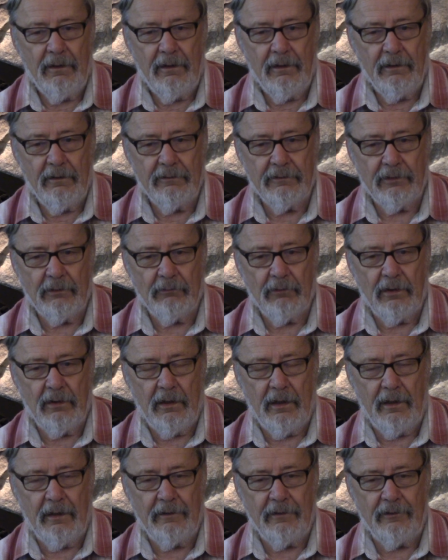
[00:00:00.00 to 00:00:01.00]
He said, well,
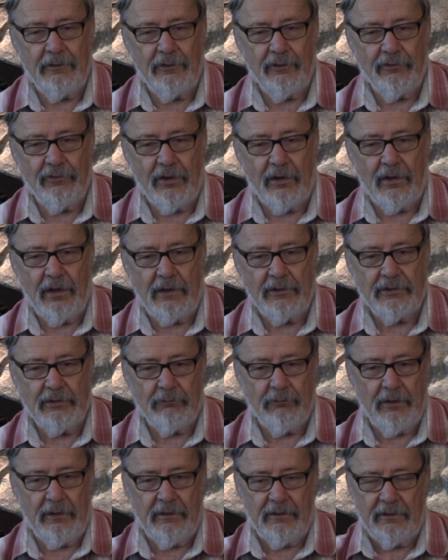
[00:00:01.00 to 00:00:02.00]
how do you use it? I said,
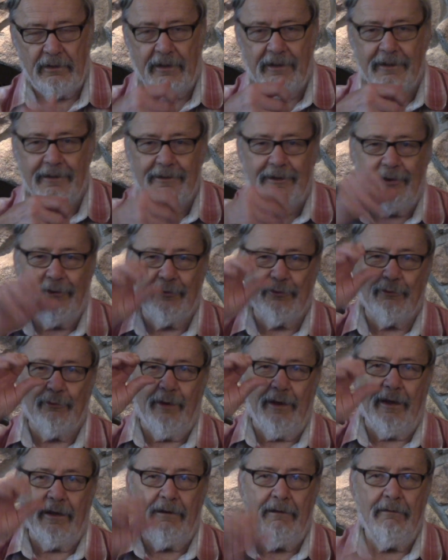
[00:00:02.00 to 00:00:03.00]
well, you take a little
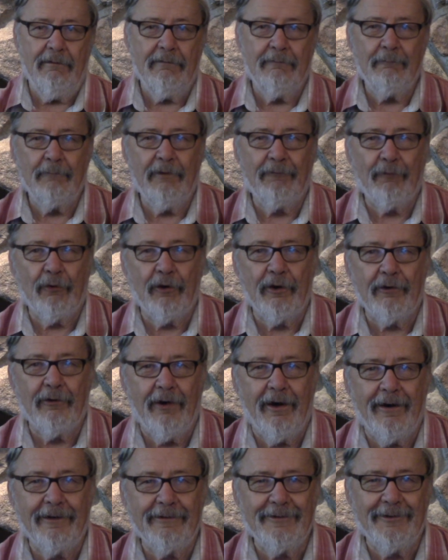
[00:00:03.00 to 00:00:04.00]
swig before you go
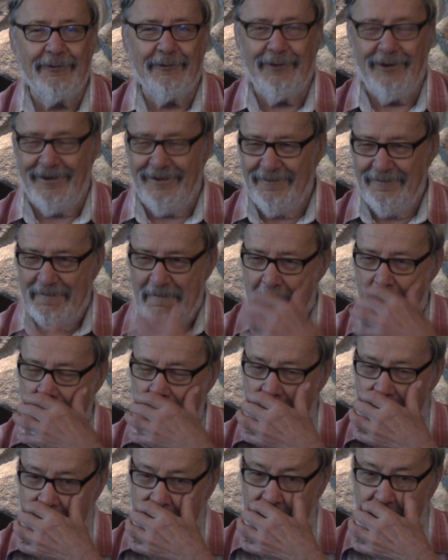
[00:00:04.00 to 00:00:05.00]
out in the woods.
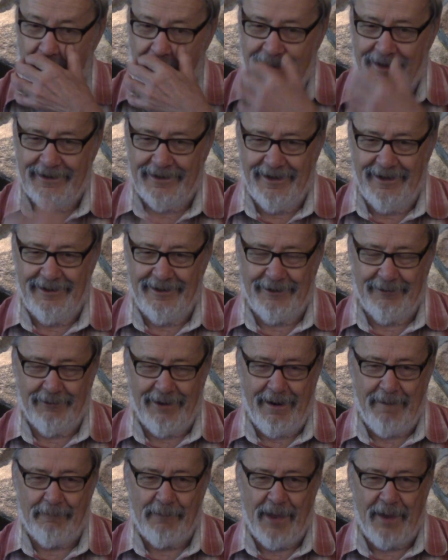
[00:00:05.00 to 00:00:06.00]
And by God, he
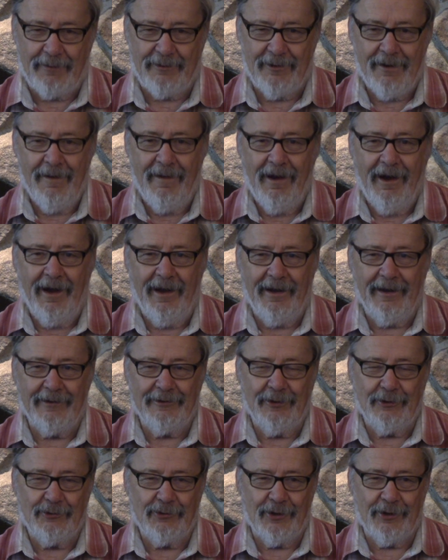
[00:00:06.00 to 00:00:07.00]
grabbed that. I had
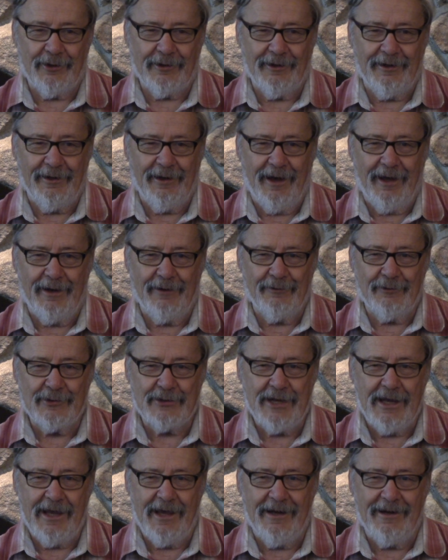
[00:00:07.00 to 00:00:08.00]
to jerk it out of his
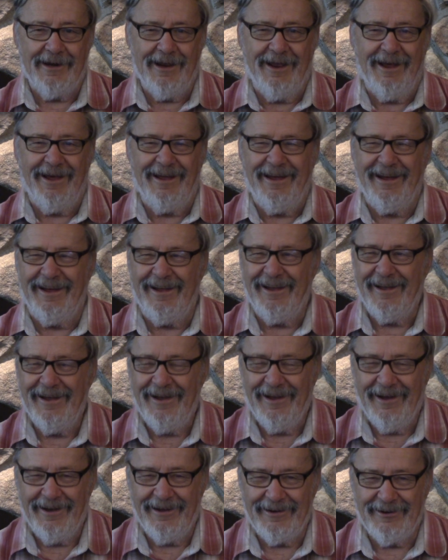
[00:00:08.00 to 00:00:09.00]
hand.
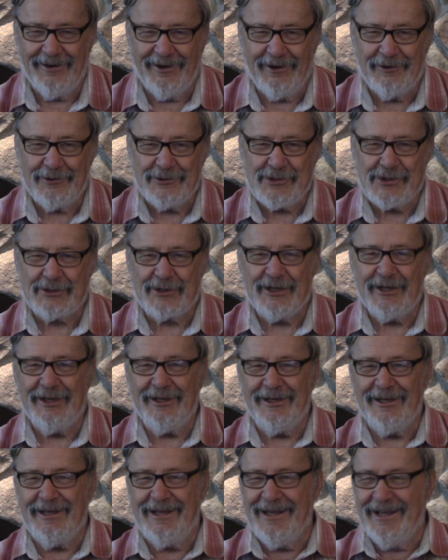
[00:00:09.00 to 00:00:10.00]
You know, I was just
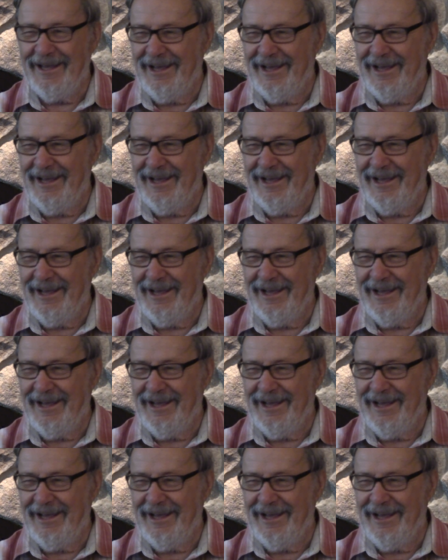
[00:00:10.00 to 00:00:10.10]
kidding.